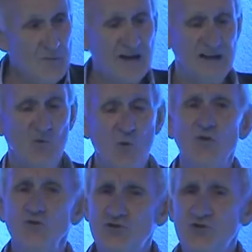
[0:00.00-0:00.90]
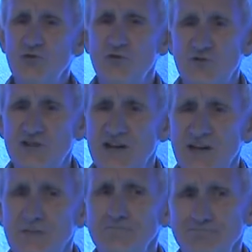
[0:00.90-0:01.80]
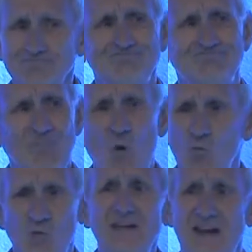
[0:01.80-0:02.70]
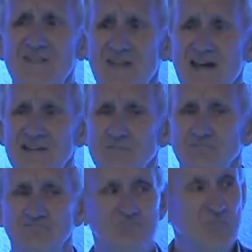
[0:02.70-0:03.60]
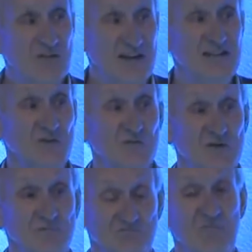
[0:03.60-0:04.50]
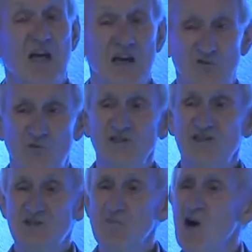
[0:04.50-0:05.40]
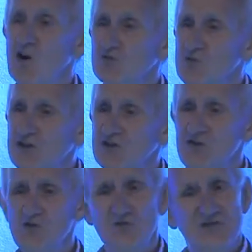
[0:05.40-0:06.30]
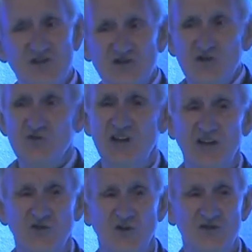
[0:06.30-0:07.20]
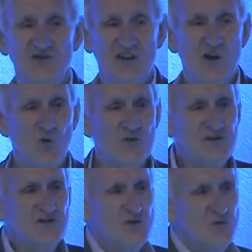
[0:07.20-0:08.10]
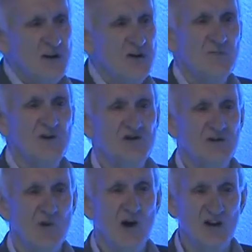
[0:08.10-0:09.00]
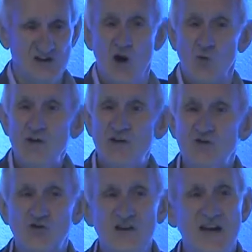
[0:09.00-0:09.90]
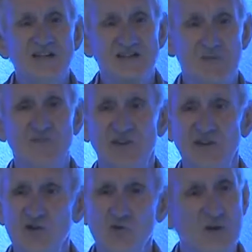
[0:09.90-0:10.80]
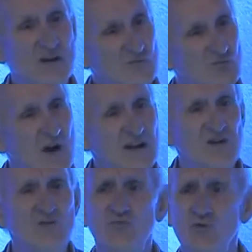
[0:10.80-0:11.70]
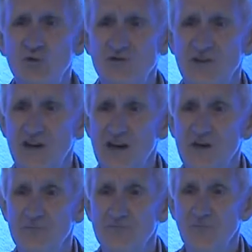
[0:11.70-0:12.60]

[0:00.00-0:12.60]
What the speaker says: might get one or two who say, we get that, but they don't. If we're smart, we can use this new technology or these newly emerging markets. We can create something new. We can write new rules of the game.